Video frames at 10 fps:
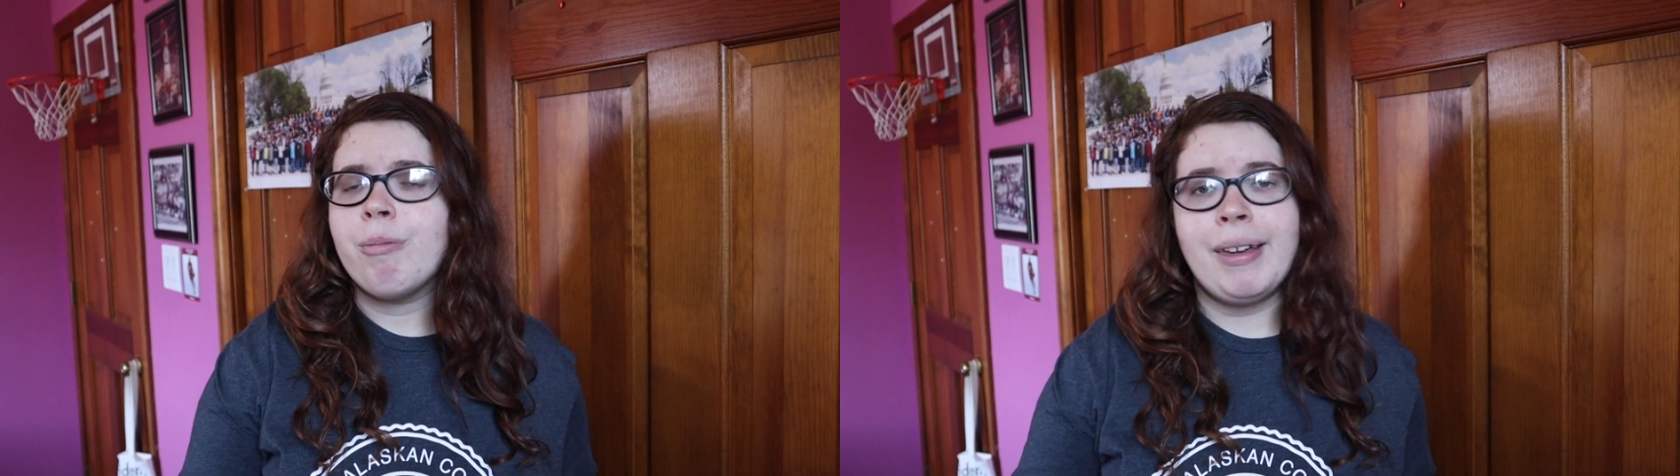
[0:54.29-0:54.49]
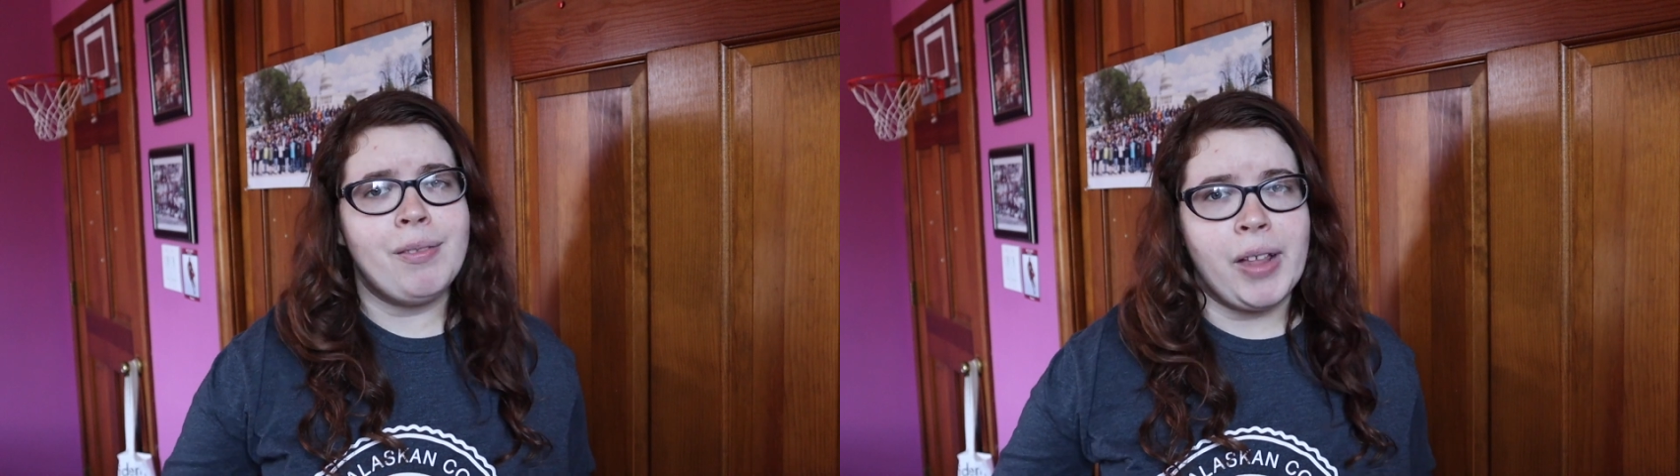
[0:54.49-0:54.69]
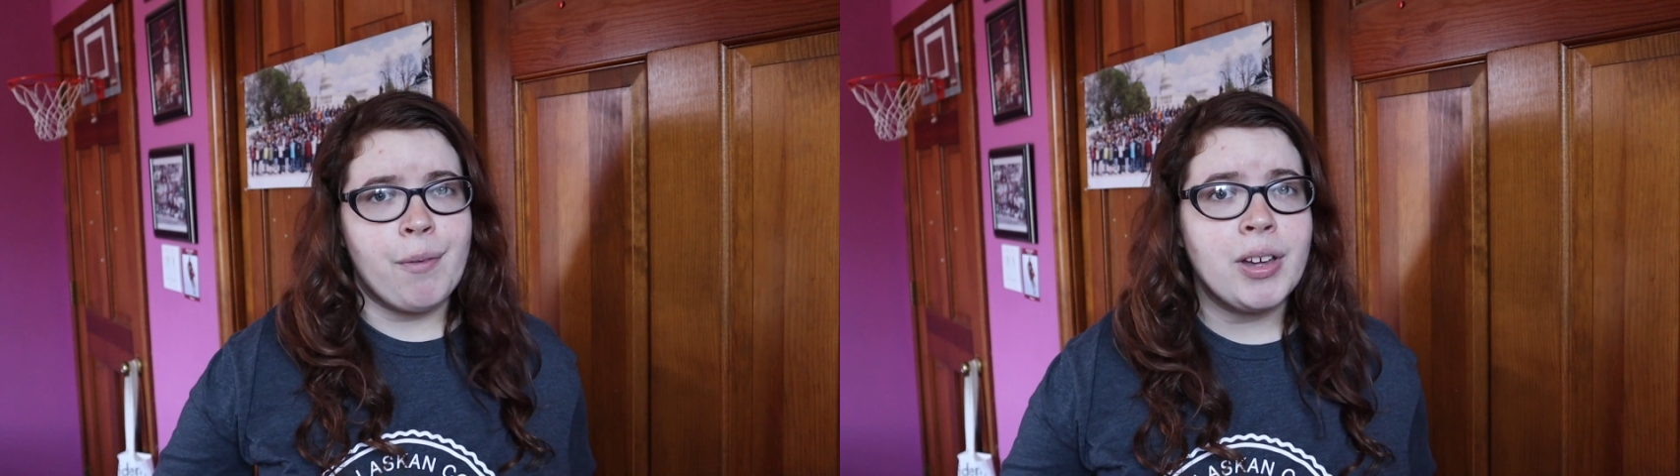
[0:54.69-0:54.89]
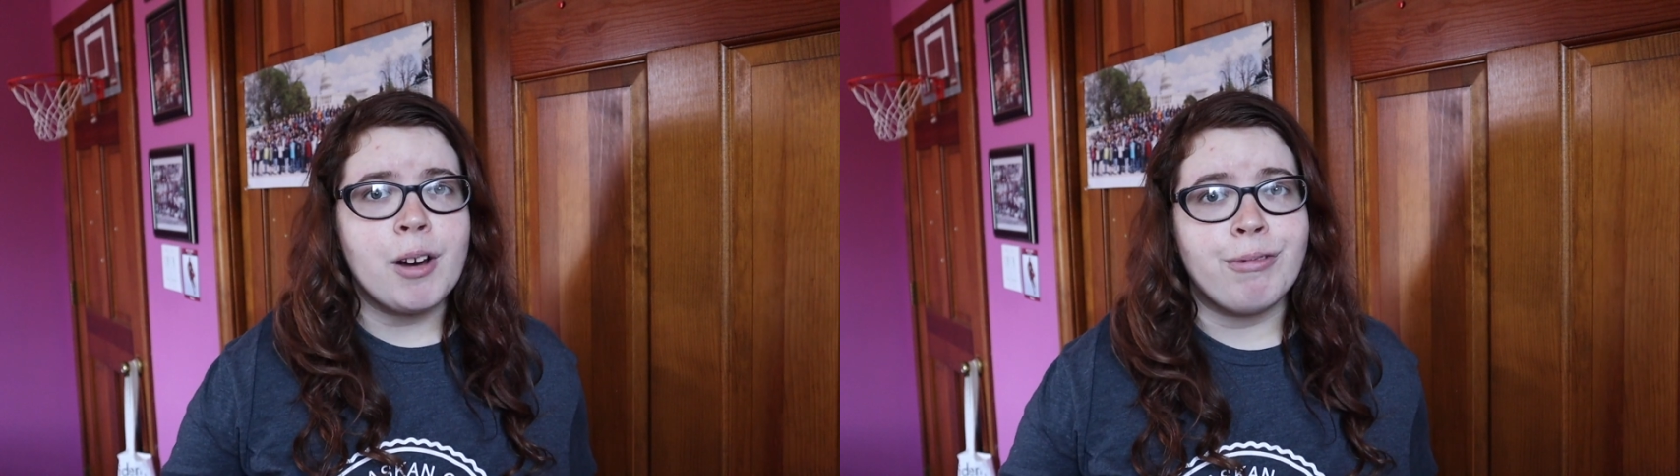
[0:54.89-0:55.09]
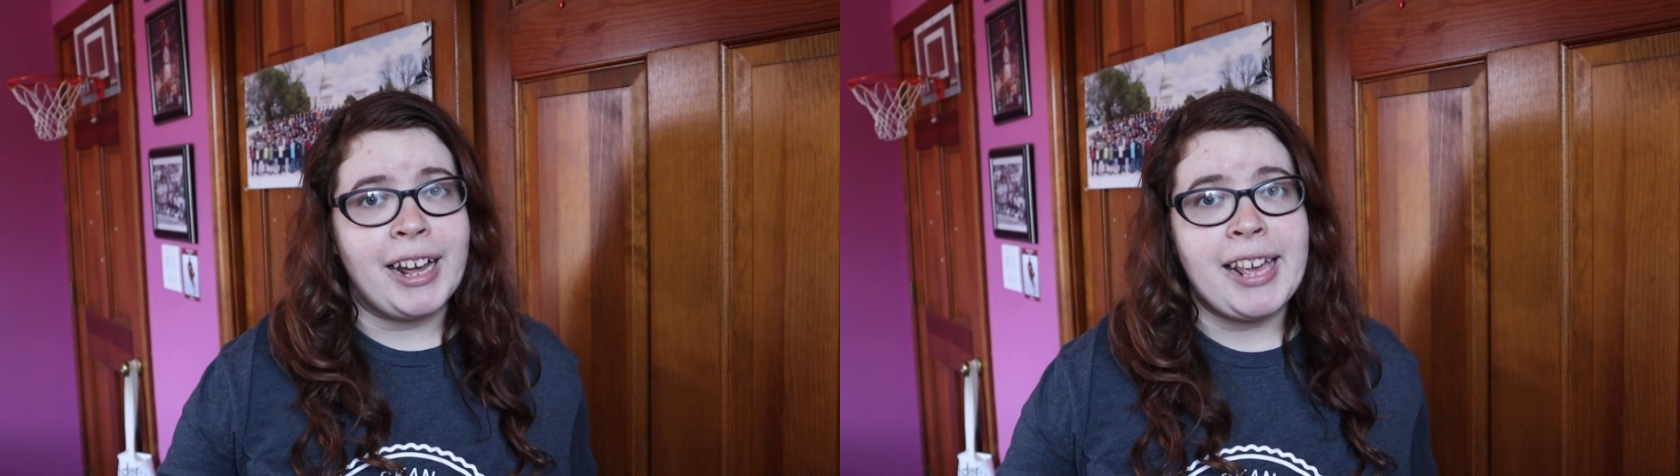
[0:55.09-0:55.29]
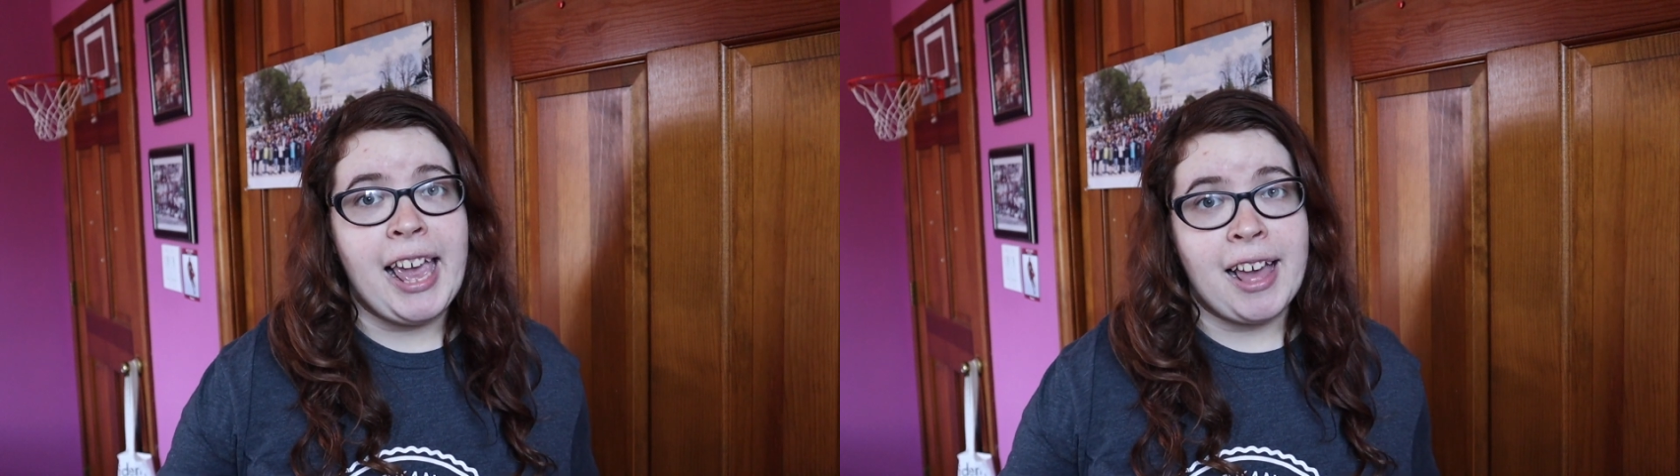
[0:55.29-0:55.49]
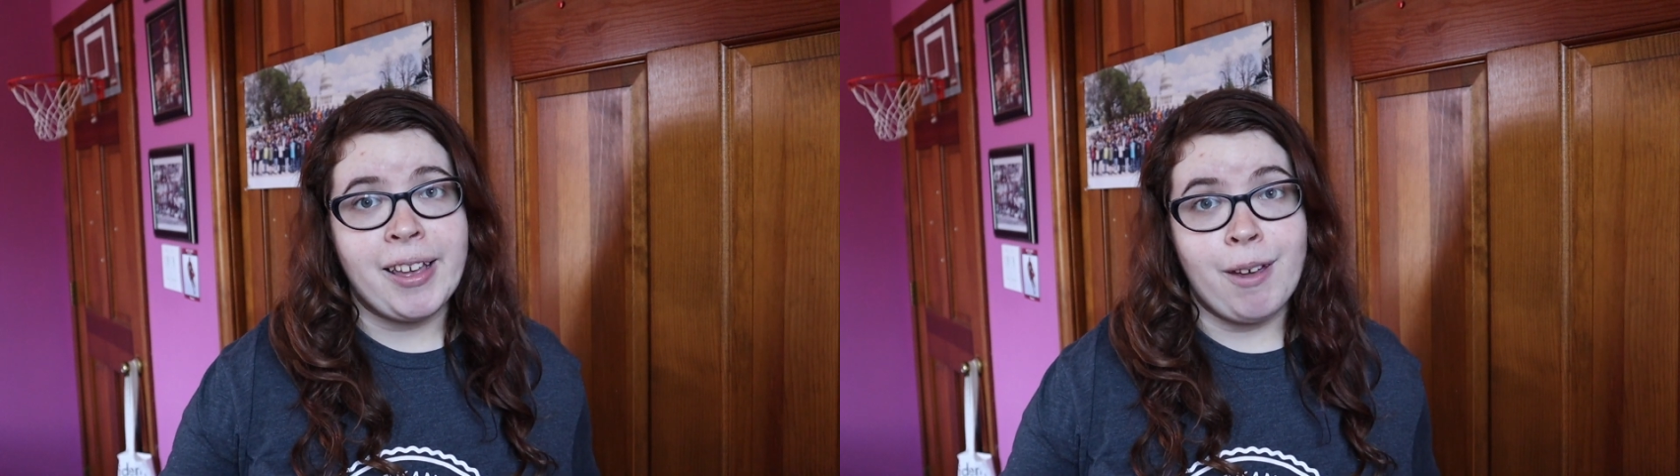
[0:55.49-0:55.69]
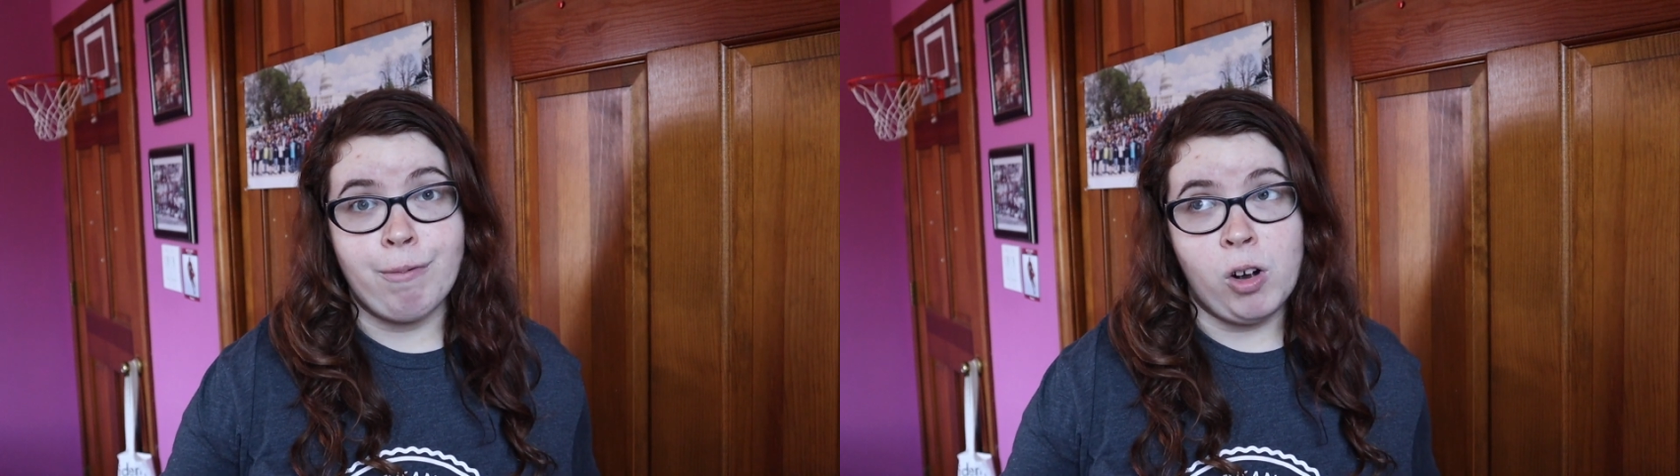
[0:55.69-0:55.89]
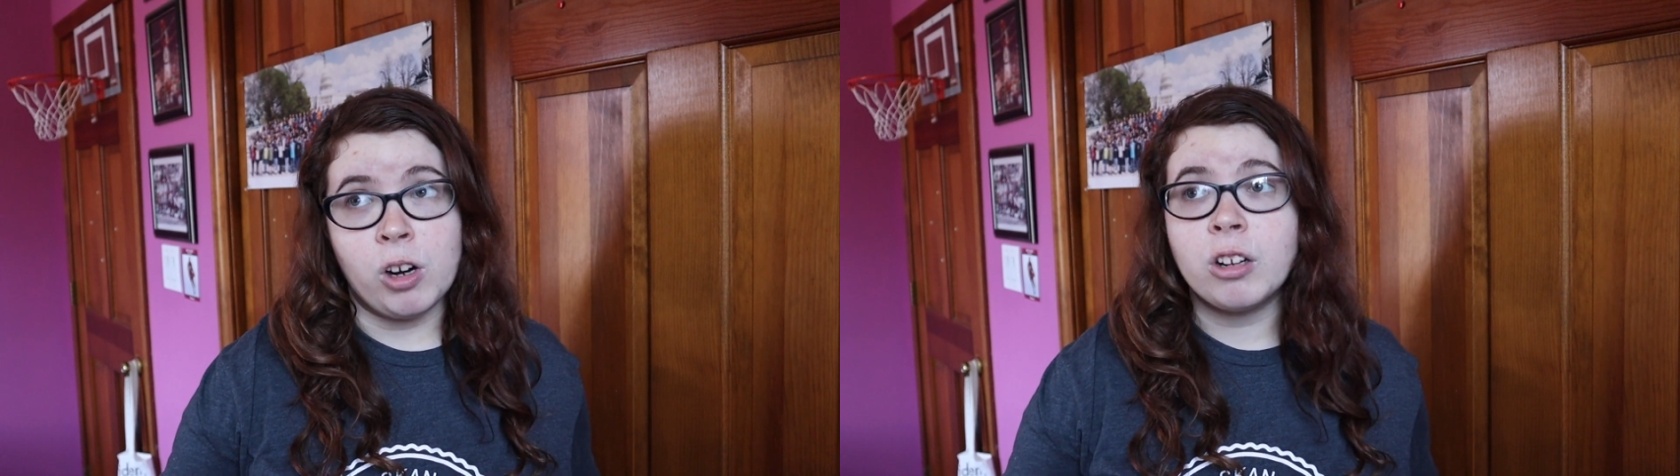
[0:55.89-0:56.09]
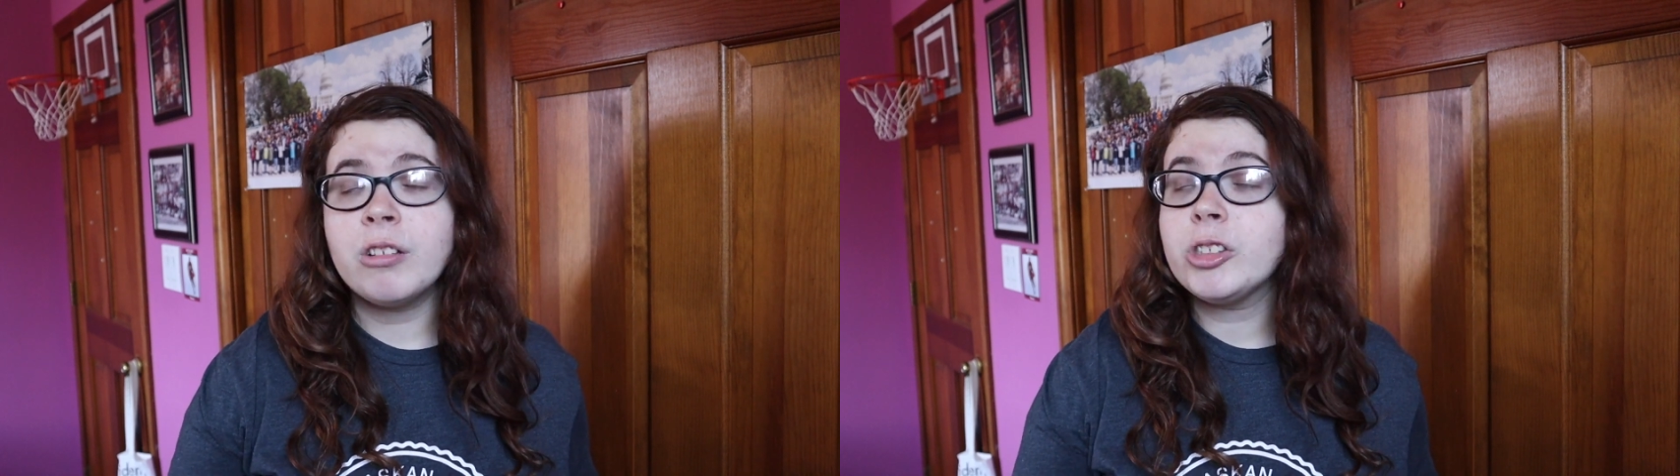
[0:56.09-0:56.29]
we live in a right-handed
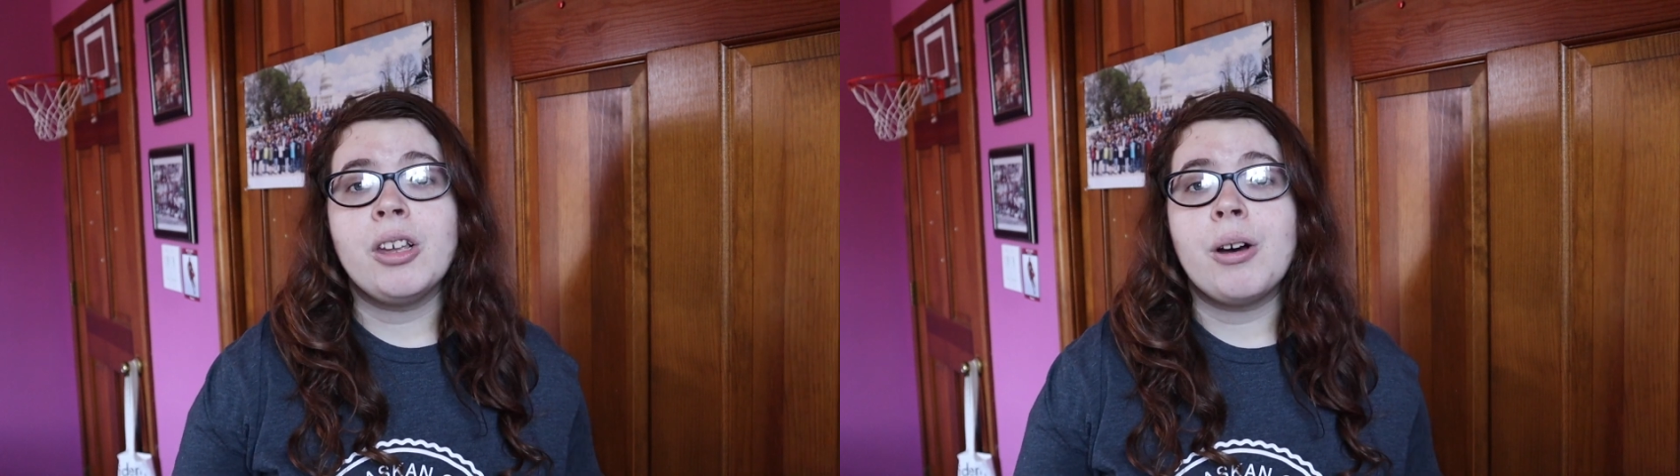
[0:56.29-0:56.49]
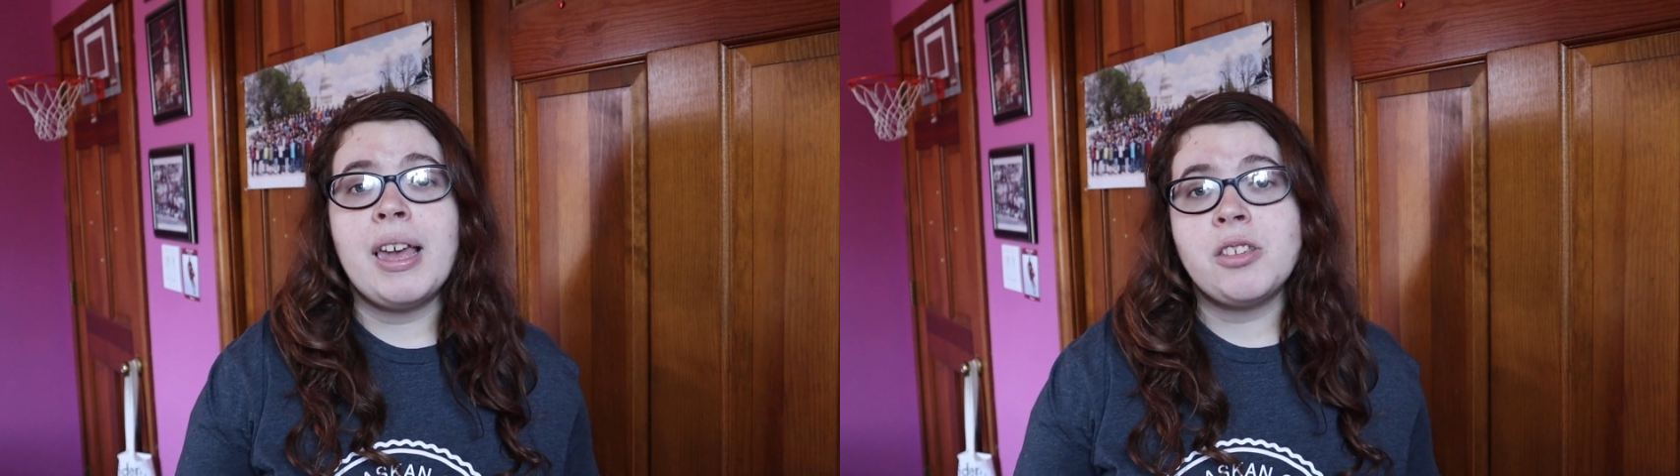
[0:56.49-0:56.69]
world, you know,